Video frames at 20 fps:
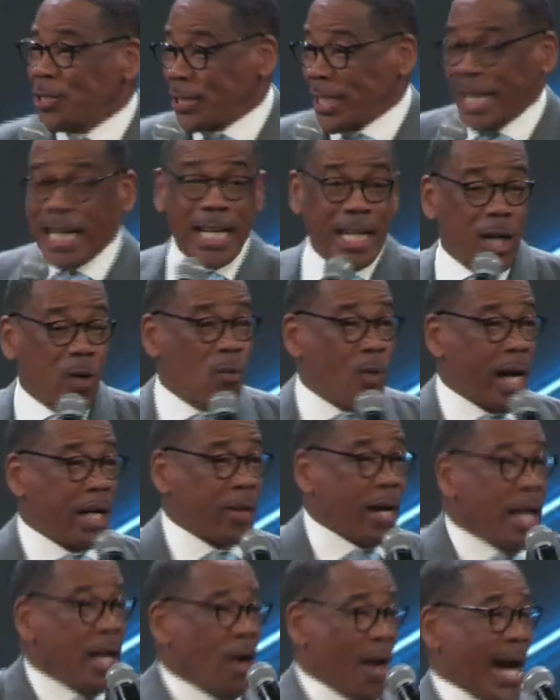sitting there
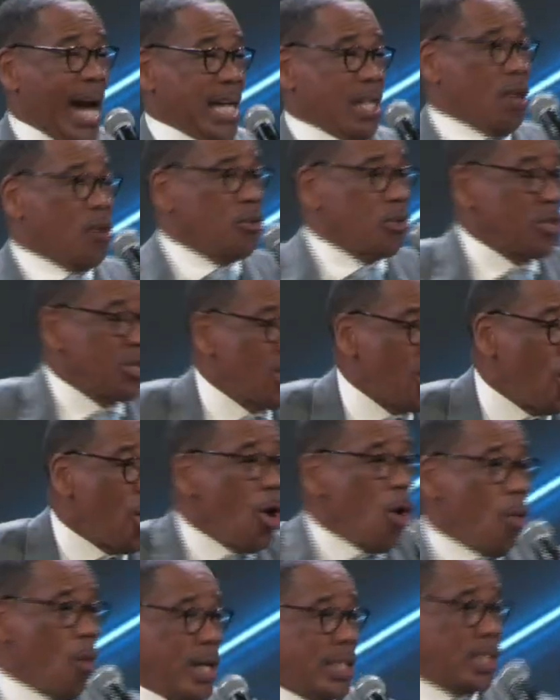wondering, I don't know
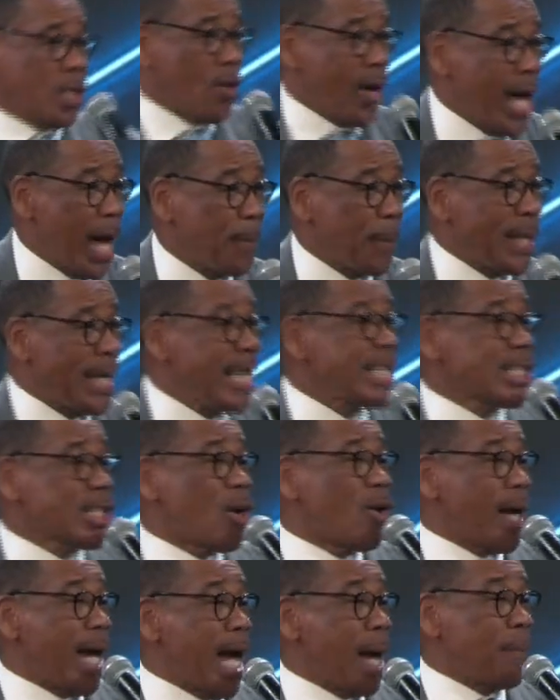what's going to happen. It's
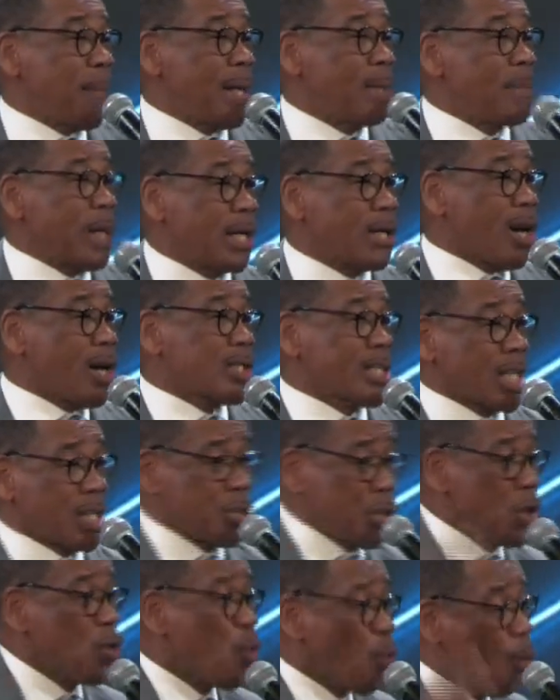going to happen because you